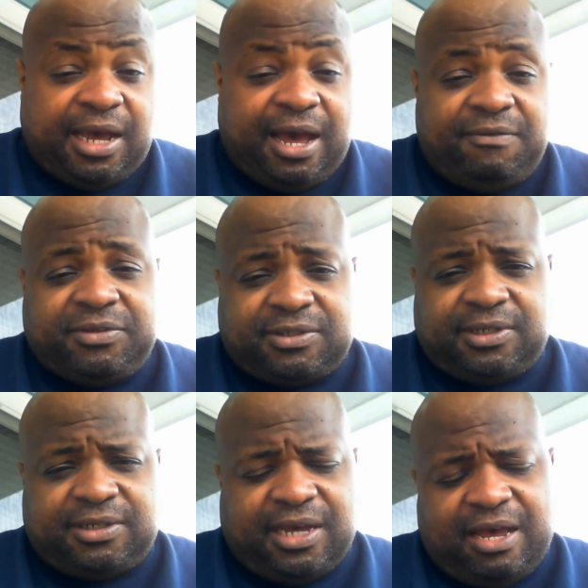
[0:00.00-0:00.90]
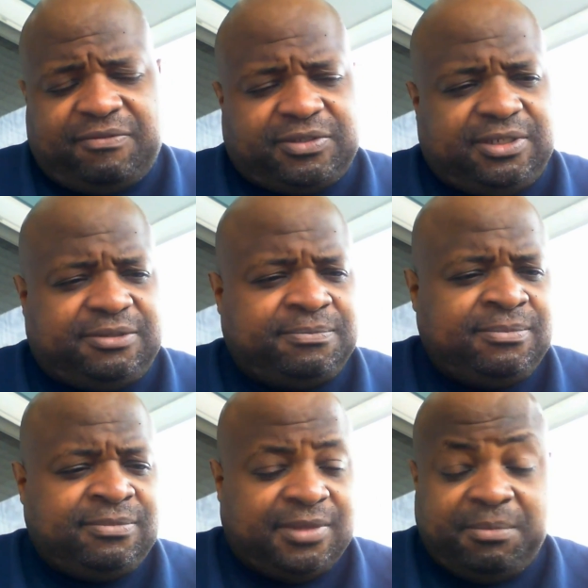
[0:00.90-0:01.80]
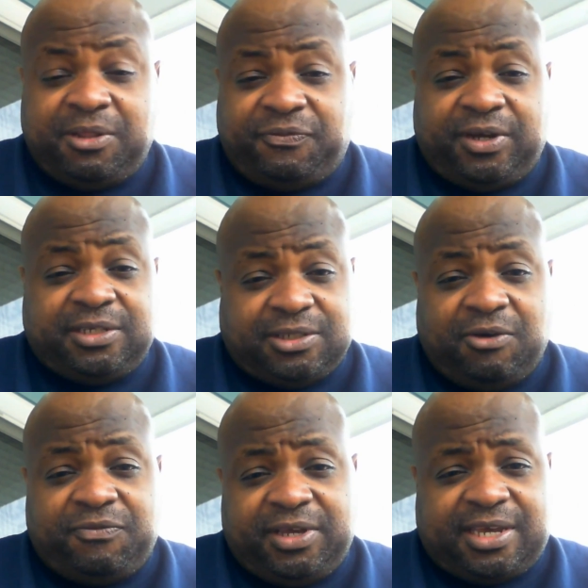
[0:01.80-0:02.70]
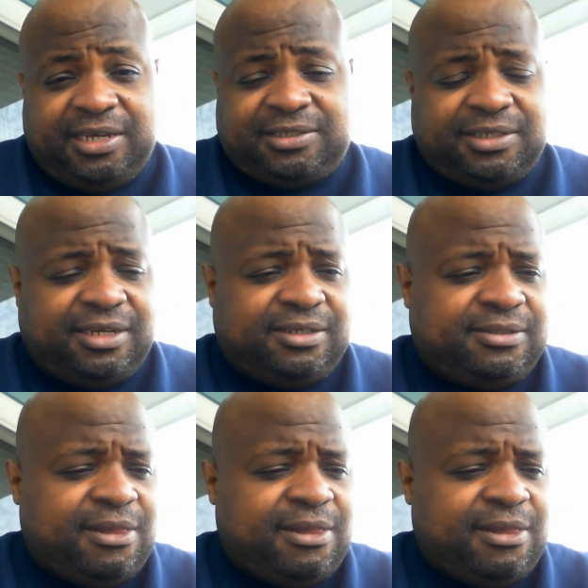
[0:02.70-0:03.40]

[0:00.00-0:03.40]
Obviously. The motherfucker's on vacation now.